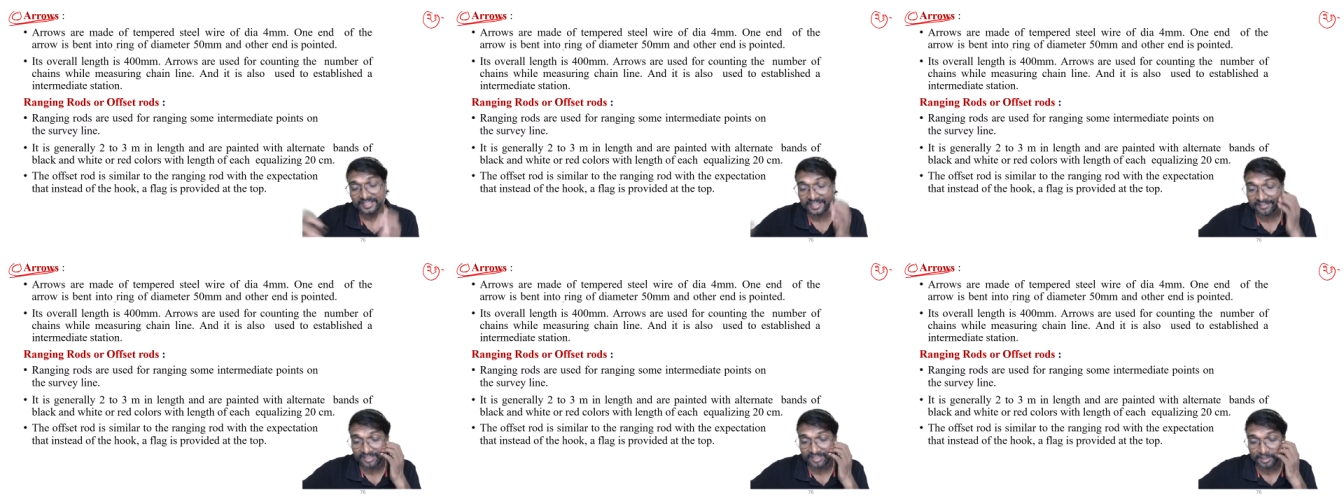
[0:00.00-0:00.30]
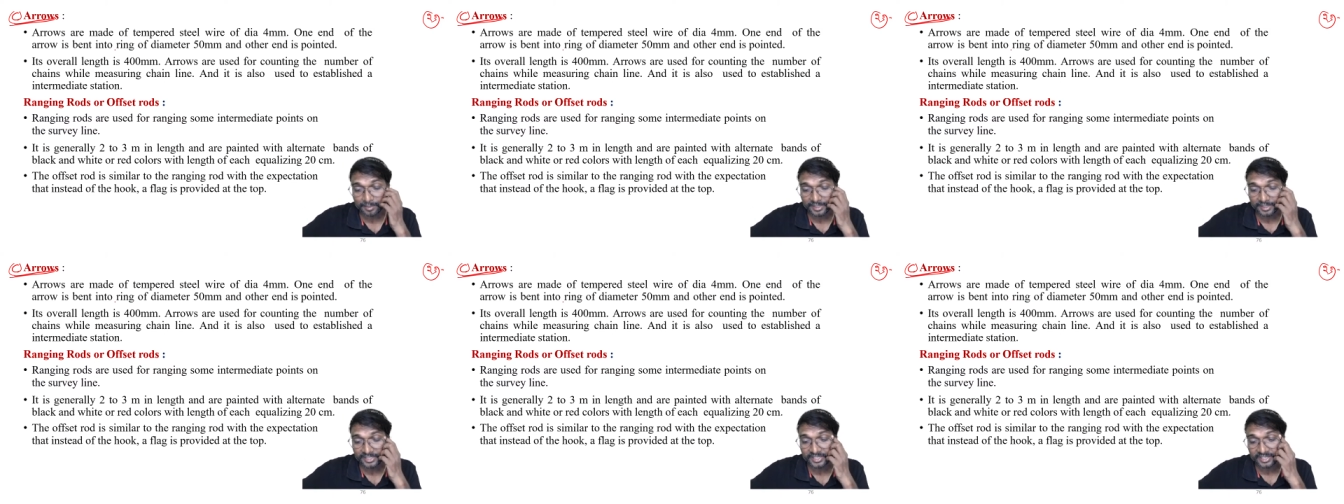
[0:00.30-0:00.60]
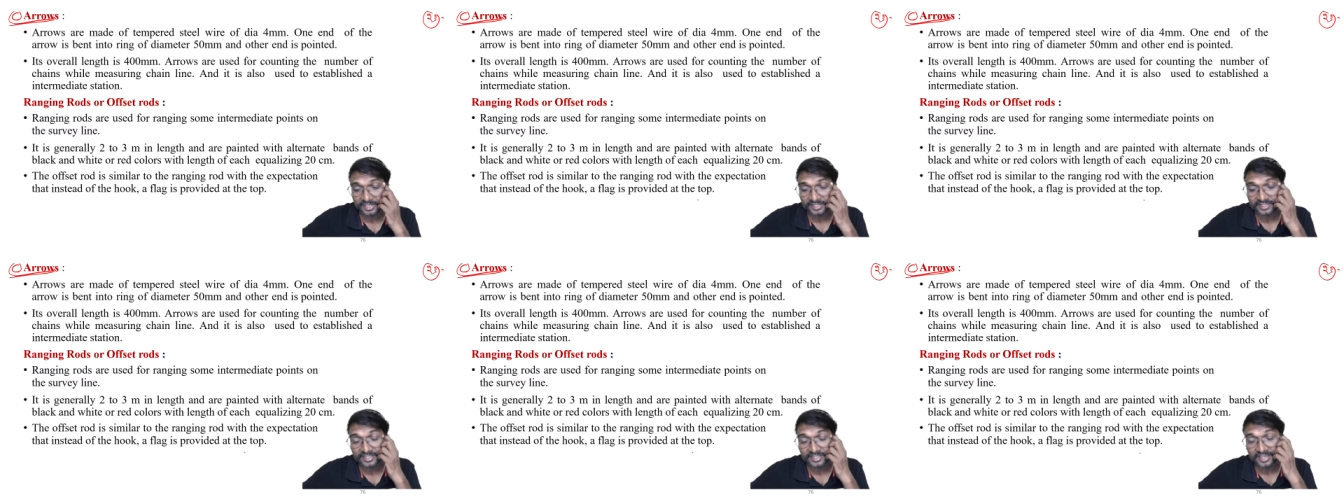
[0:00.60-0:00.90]
they will be
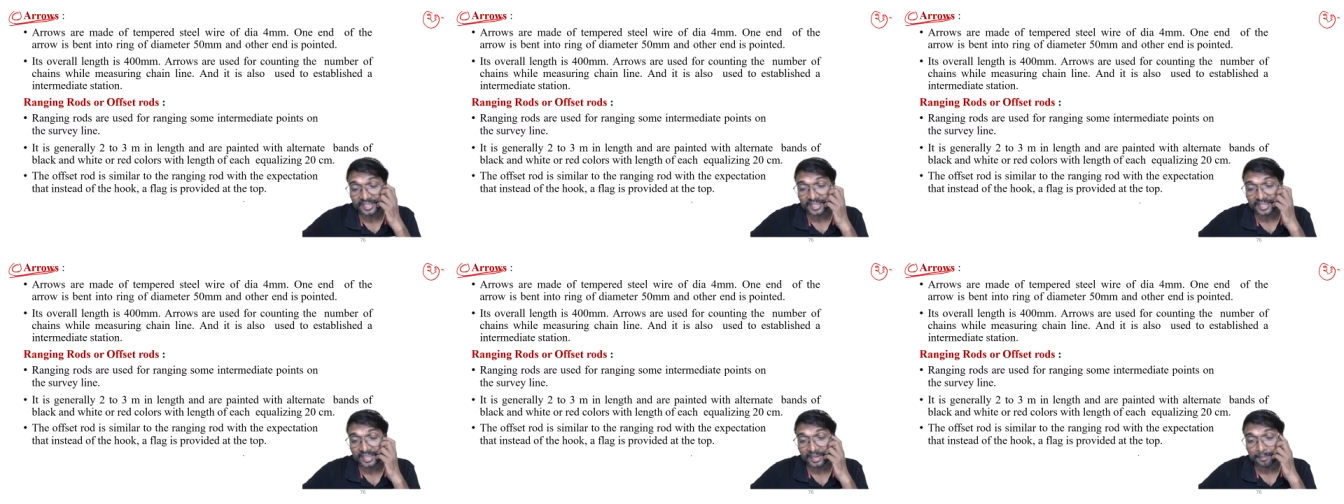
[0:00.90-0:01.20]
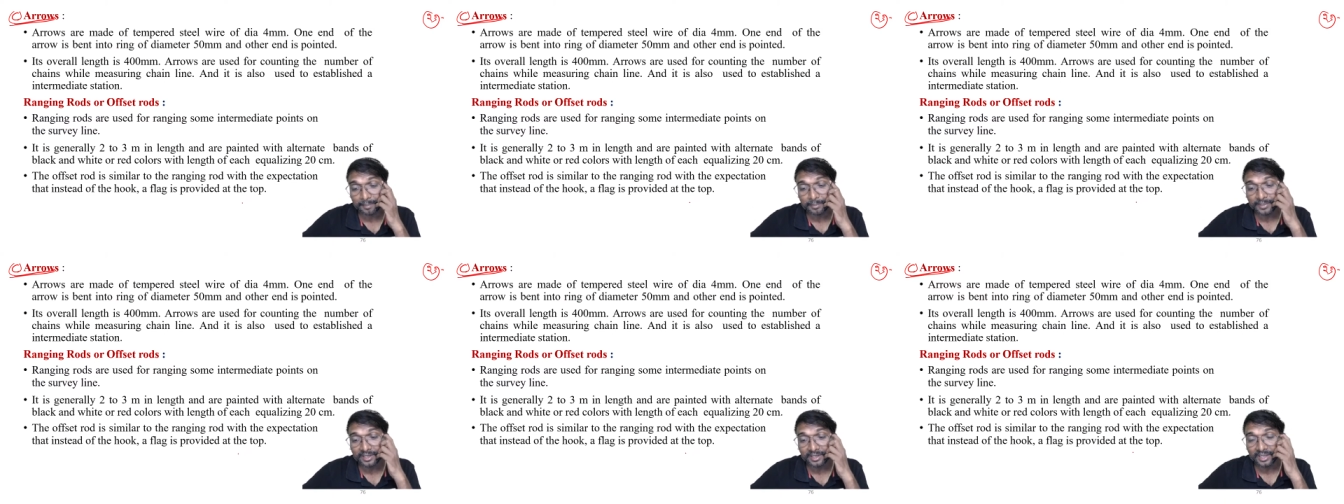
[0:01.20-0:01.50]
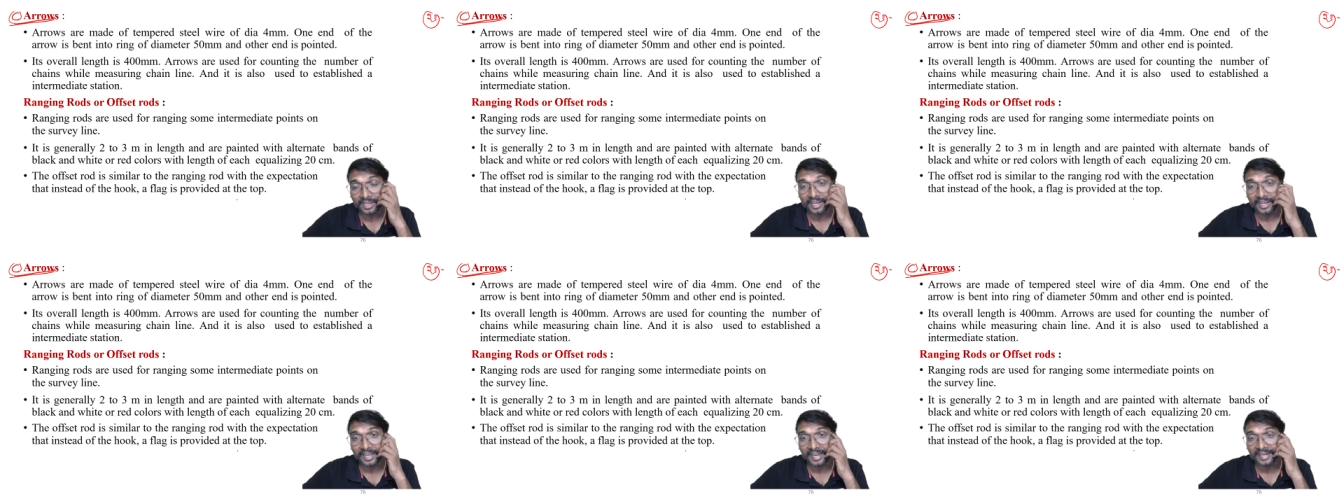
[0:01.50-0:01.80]
just kept
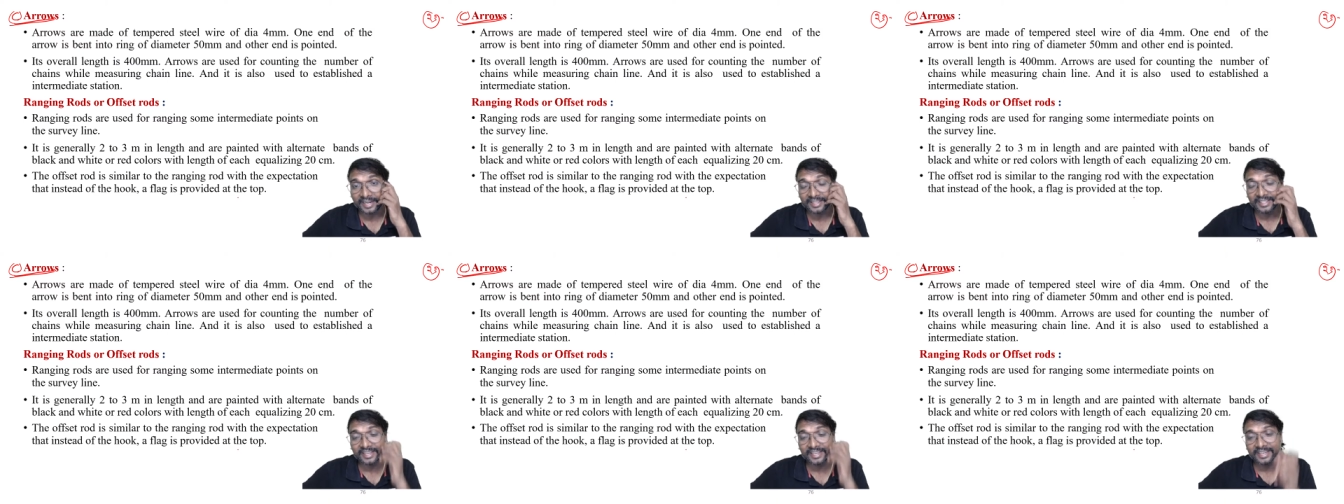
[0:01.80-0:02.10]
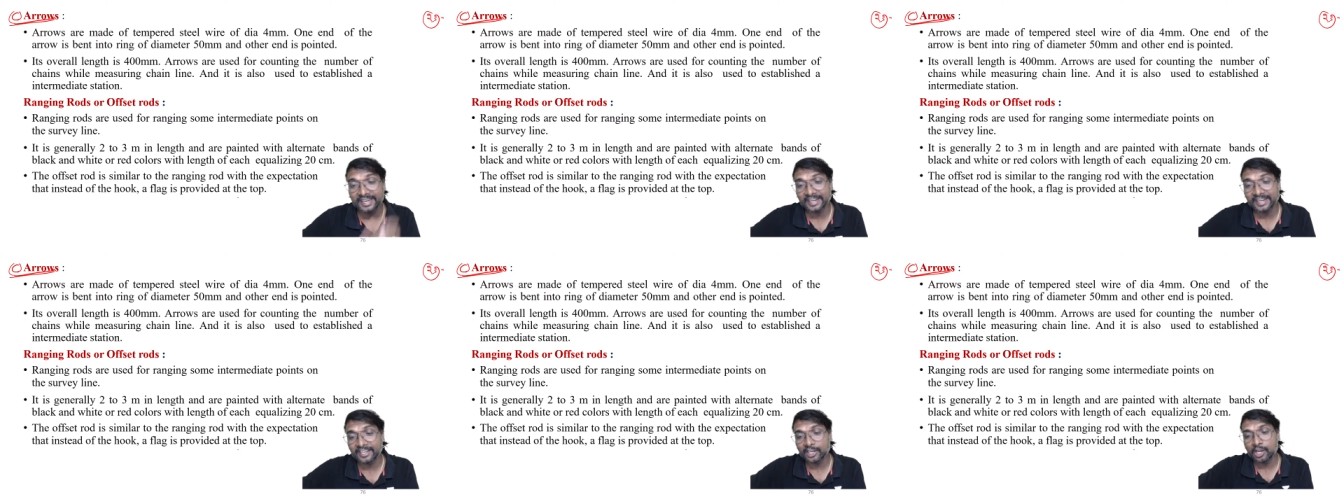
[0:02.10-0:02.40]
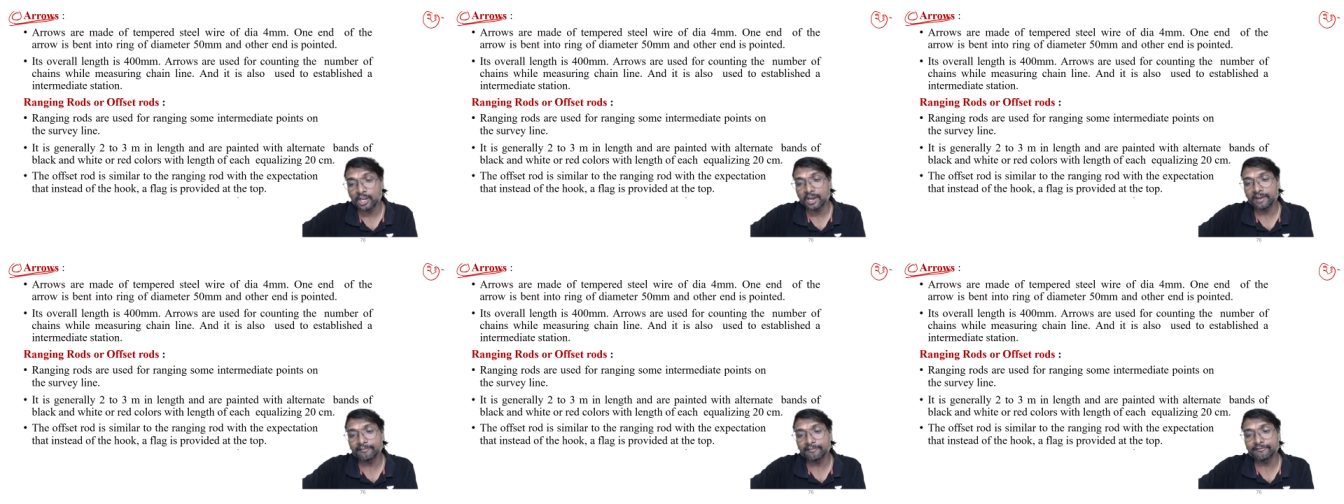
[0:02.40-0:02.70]
at the end
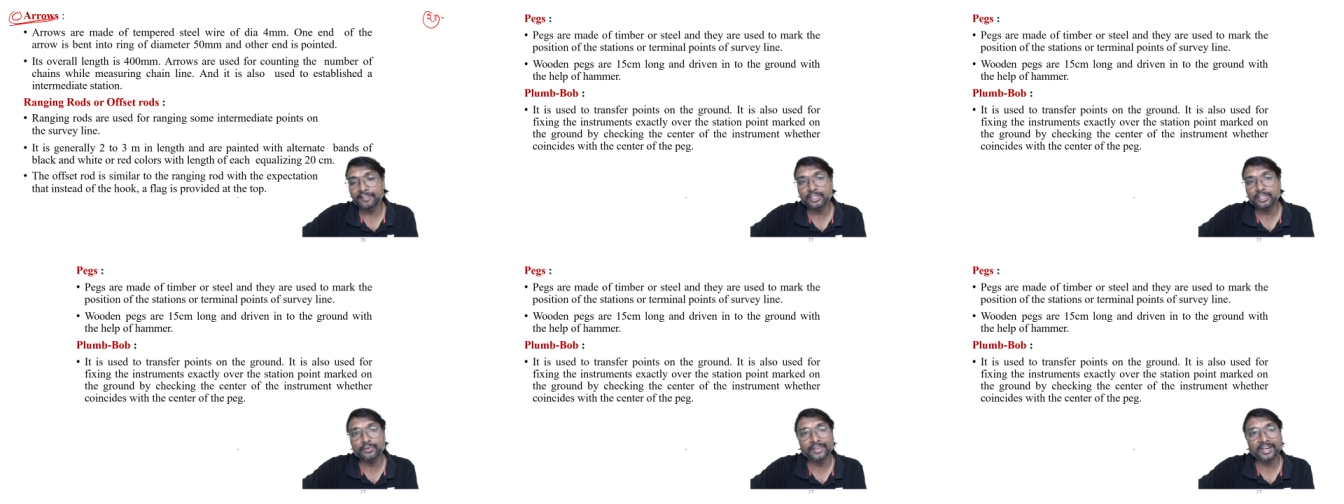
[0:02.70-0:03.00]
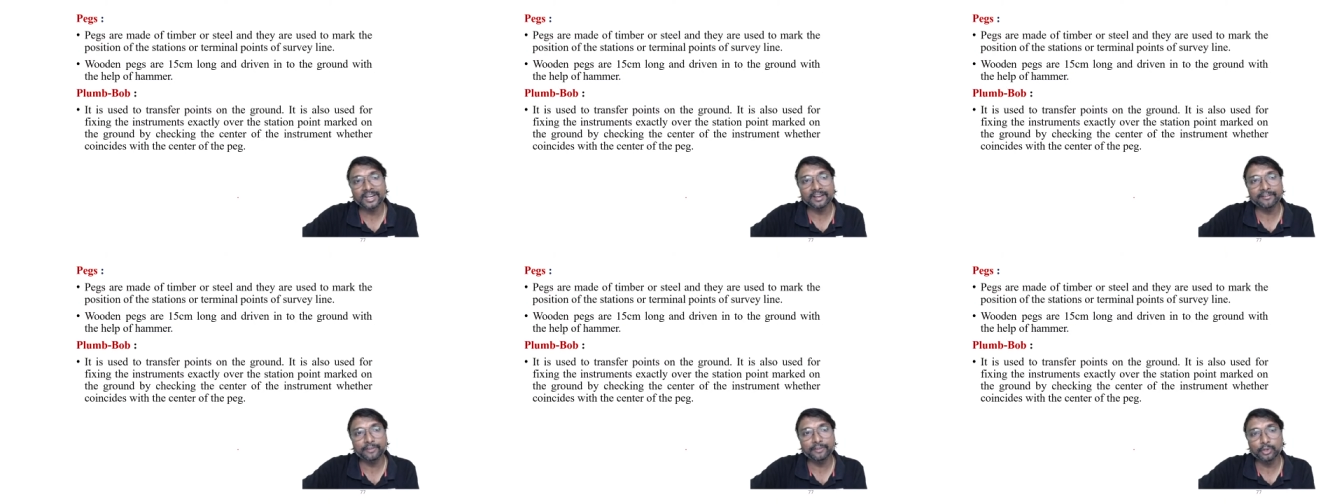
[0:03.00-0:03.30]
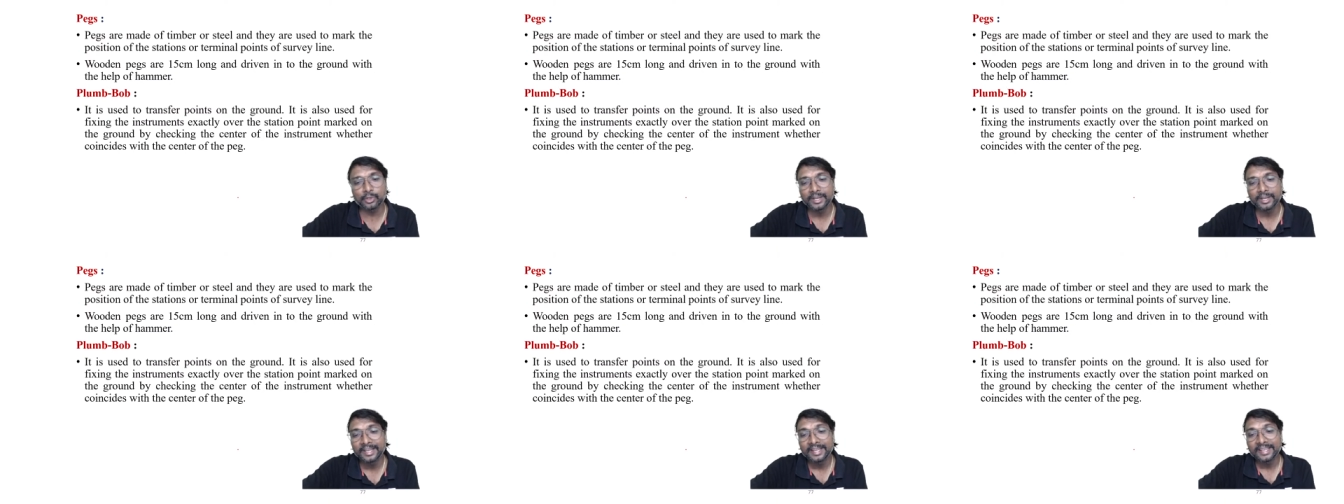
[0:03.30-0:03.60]
of which one of
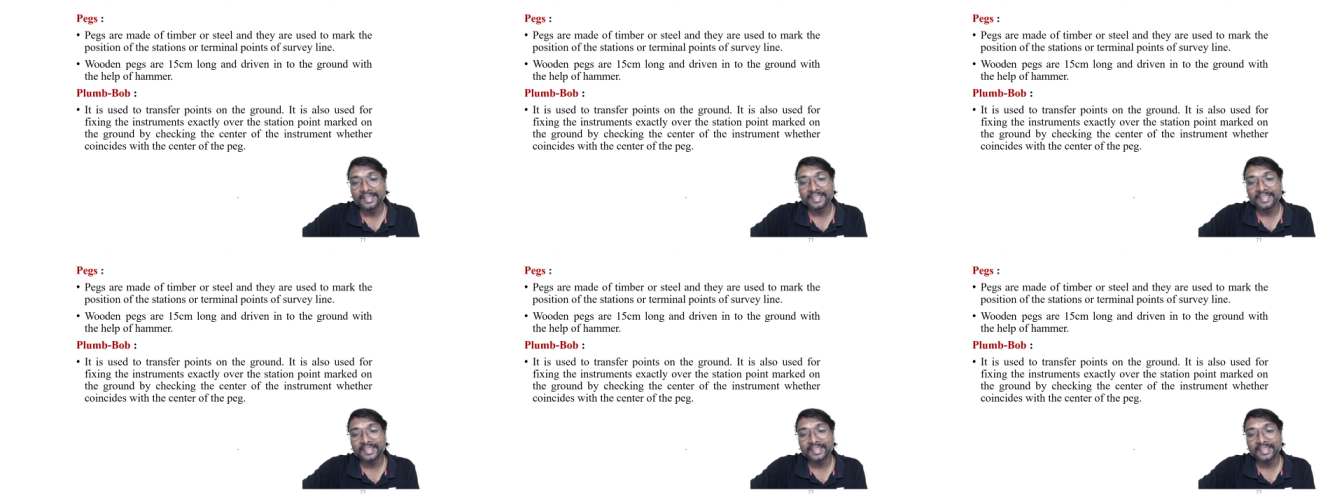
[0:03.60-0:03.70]
you?